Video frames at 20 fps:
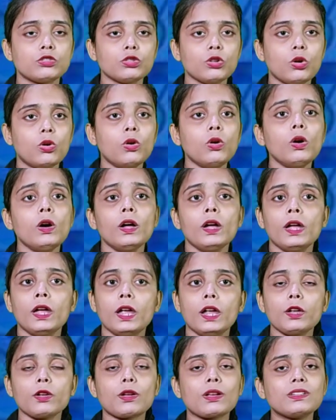So,
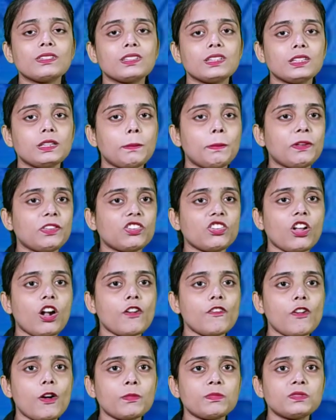here you can see the picture
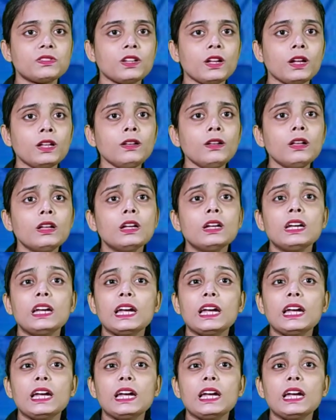of obsidian.